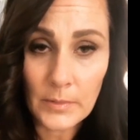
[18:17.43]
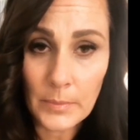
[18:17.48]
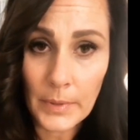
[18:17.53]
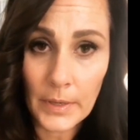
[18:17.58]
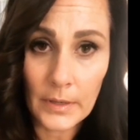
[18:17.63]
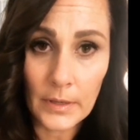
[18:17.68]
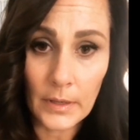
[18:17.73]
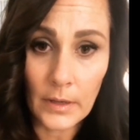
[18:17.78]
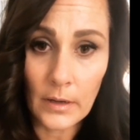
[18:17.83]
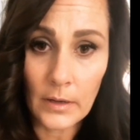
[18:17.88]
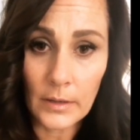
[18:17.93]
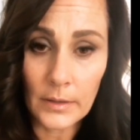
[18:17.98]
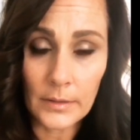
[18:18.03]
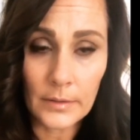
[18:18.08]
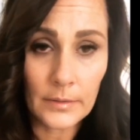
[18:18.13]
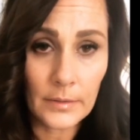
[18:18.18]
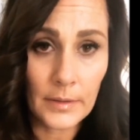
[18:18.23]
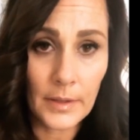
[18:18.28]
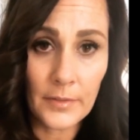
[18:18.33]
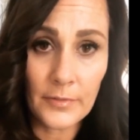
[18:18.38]
depending
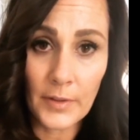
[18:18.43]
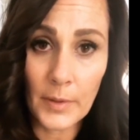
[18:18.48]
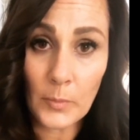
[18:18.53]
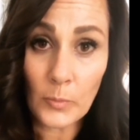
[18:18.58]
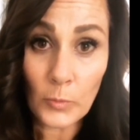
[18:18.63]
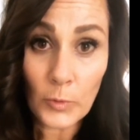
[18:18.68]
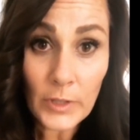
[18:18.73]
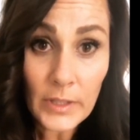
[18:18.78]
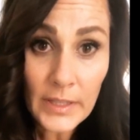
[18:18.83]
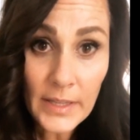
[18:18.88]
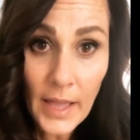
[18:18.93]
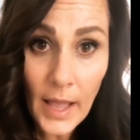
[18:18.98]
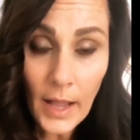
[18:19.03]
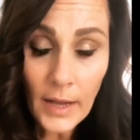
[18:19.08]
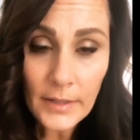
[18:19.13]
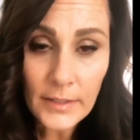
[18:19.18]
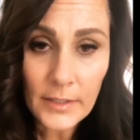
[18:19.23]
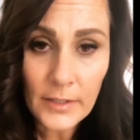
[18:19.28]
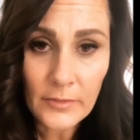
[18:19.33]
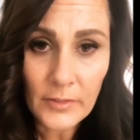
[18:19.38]
on if I'm really
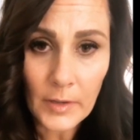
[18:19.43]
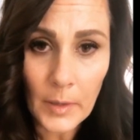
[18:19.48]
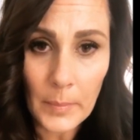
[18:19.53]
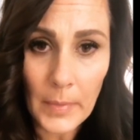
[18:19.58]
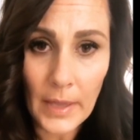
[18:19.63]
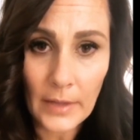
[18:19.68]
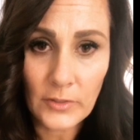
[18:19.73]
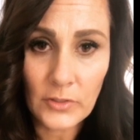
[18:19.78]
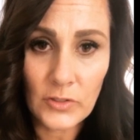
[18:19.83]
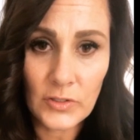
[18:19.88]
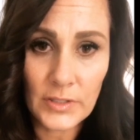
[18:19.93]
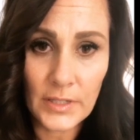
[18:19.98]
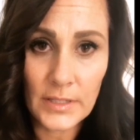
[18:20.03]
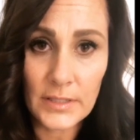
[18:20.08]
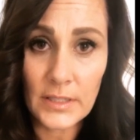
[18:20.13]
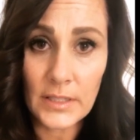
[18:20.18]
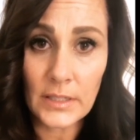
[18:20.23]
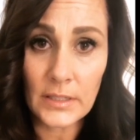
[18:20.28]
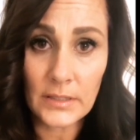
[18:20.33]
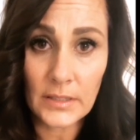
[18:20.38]
active and I'm
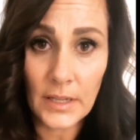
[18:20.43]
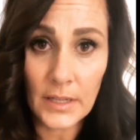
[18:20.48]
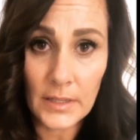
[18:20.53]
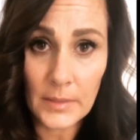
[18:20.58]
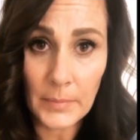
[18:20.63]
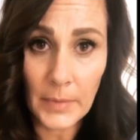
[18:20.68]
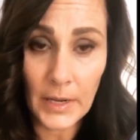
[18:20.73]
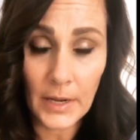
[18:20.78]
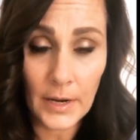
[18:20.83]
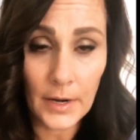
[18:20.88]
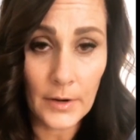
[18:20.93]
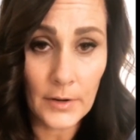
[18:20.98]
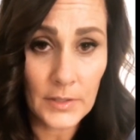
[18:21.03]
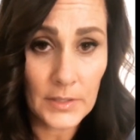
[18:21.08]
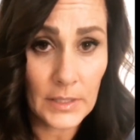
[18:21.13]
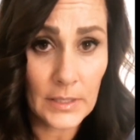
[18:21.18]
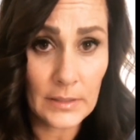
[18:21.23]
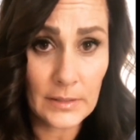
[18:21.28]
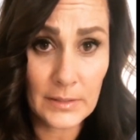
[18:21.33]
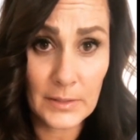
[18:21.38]
exercising a ton and my hair
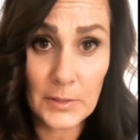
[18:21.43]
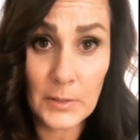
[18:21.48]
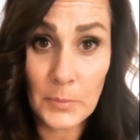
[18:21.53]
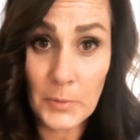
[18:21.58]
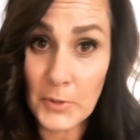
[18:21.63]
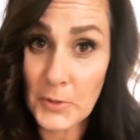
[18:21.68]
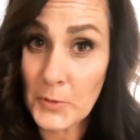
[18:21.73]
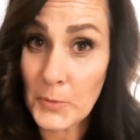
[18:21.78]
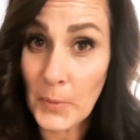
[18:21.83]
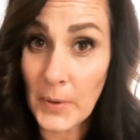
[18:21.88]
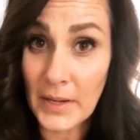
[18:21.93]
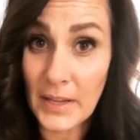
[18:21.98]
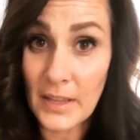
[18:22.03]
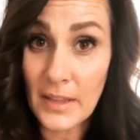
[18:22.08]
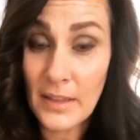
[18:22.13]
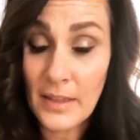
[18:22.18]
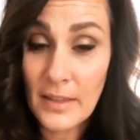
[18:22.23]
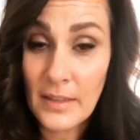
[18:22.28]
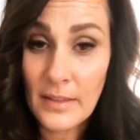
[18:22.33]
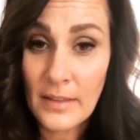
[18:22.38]
gets super
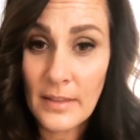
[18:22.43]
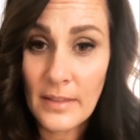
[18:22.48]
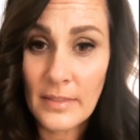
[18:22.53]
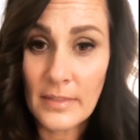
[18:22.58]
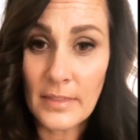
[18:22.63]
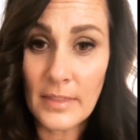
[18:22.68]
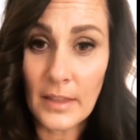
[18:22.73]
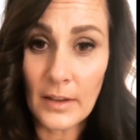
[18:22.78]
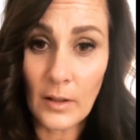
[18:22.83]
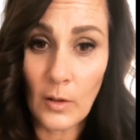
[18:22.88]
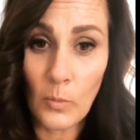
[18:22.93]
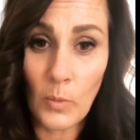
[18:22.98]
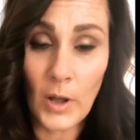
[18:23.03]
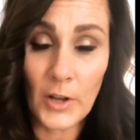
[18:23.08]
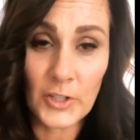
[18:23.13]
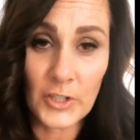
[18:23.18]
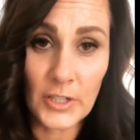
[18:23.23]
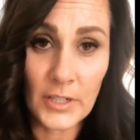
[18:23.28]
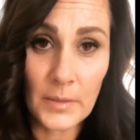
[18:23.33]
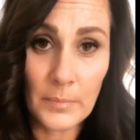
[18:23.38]
sweaty, then I'll
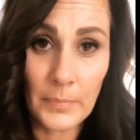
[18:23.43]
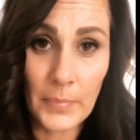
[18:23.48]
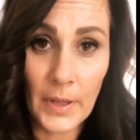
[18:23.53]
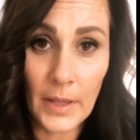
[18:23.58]
wash it.